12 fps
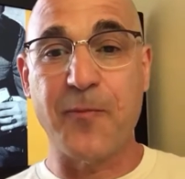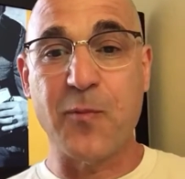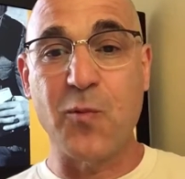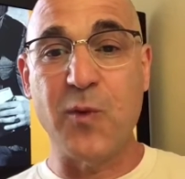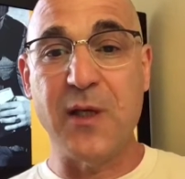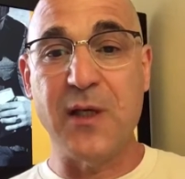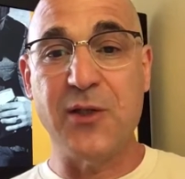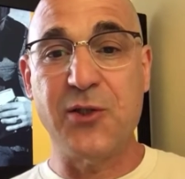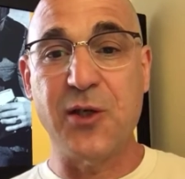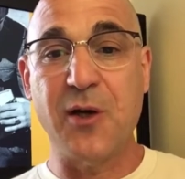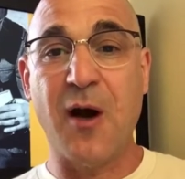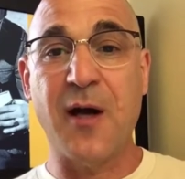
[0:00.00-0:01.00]
we
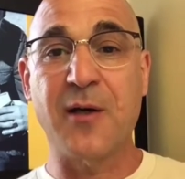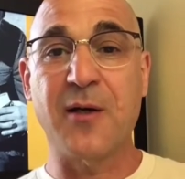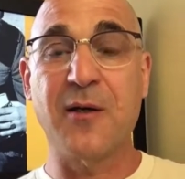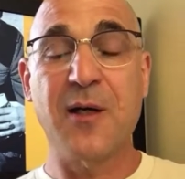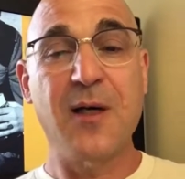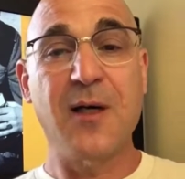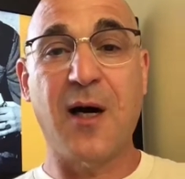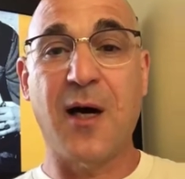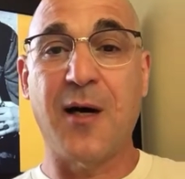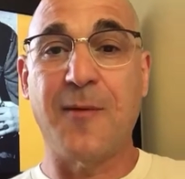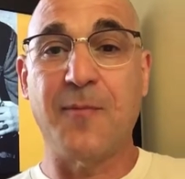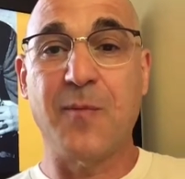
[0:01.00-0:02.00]
should honor
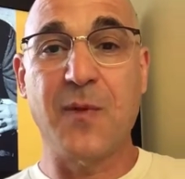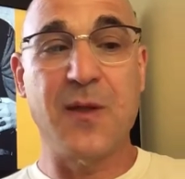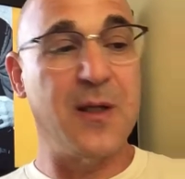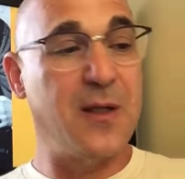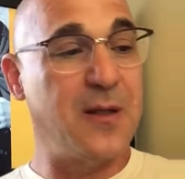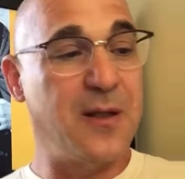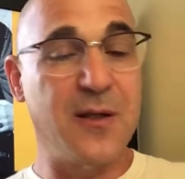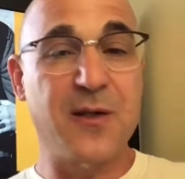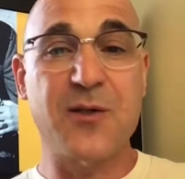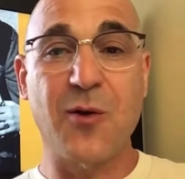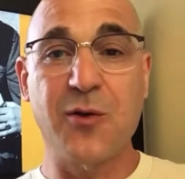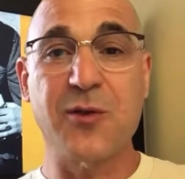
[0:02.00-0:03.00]
the
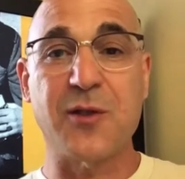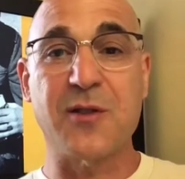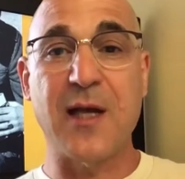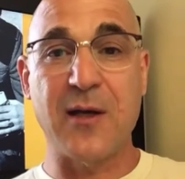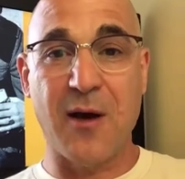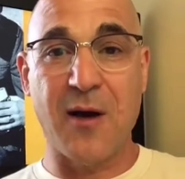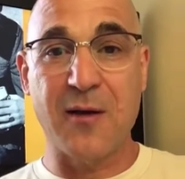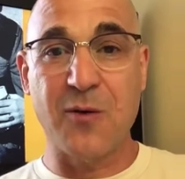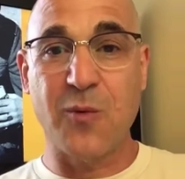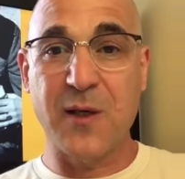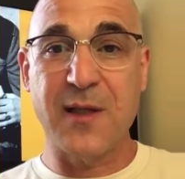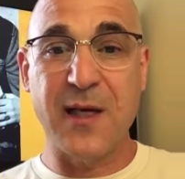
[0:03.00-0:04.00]
soldiers and honor
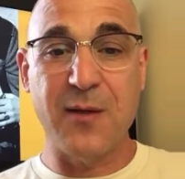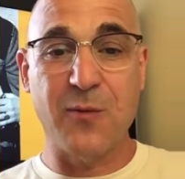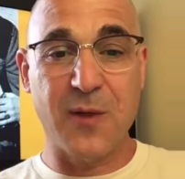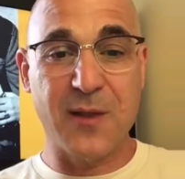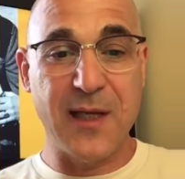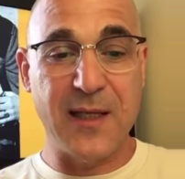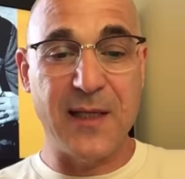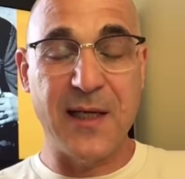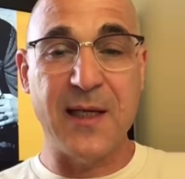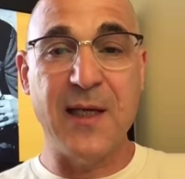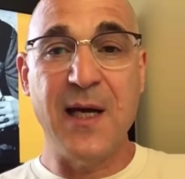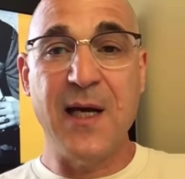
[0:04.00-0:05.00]
what they
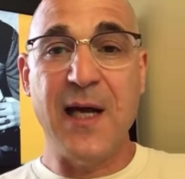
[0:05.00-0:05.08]
did.